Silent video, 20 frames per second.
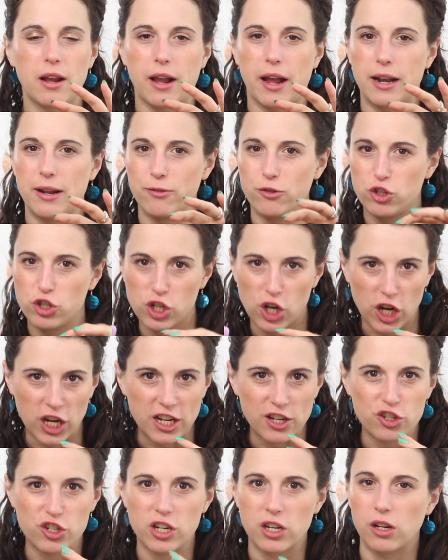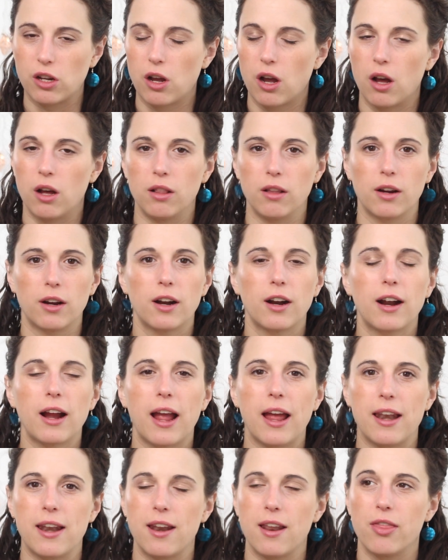kind of change in
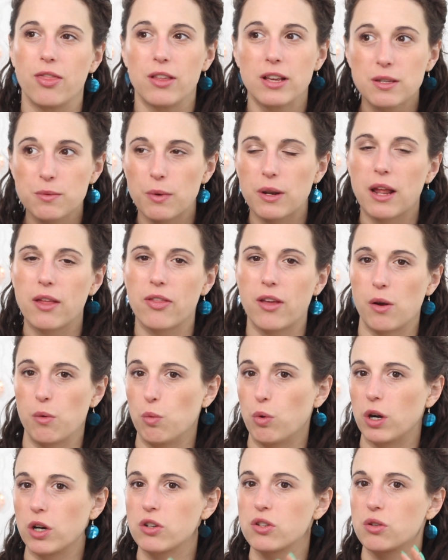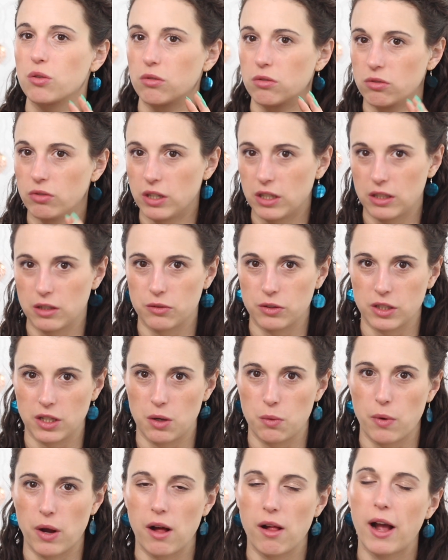color, and this one I think works really,
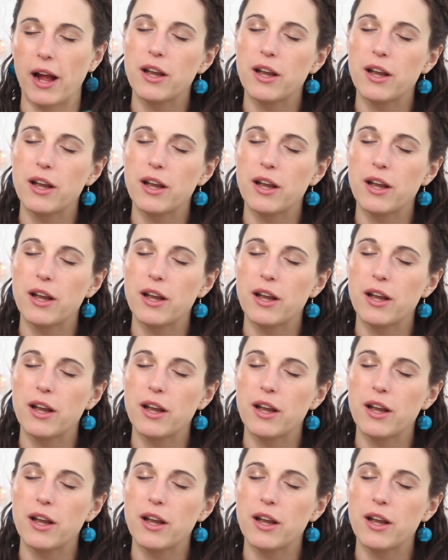really well.